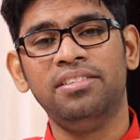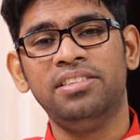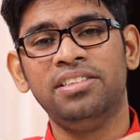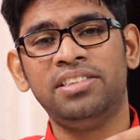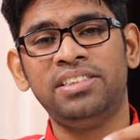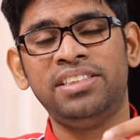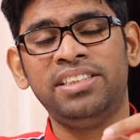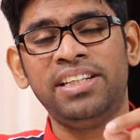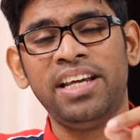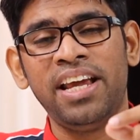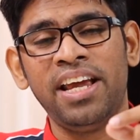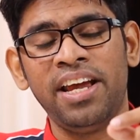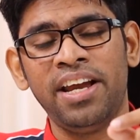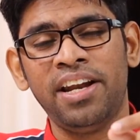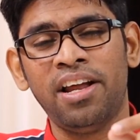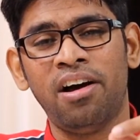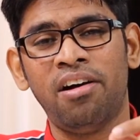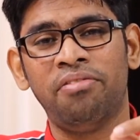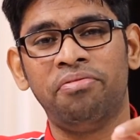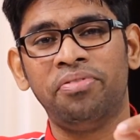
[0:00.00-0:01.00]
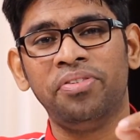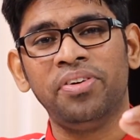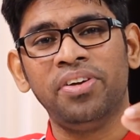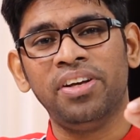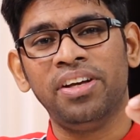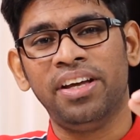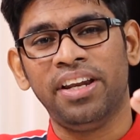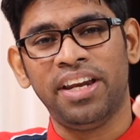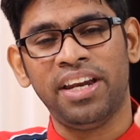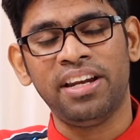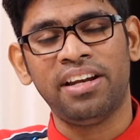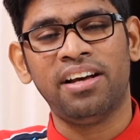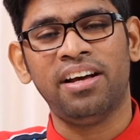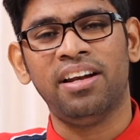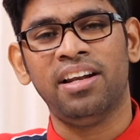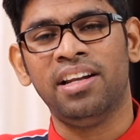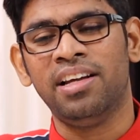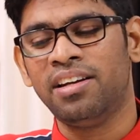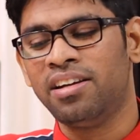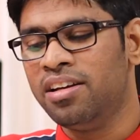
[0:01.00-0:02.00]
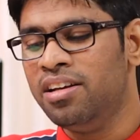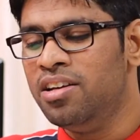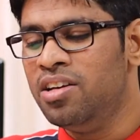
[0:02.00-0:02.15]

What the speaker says: shade of green color.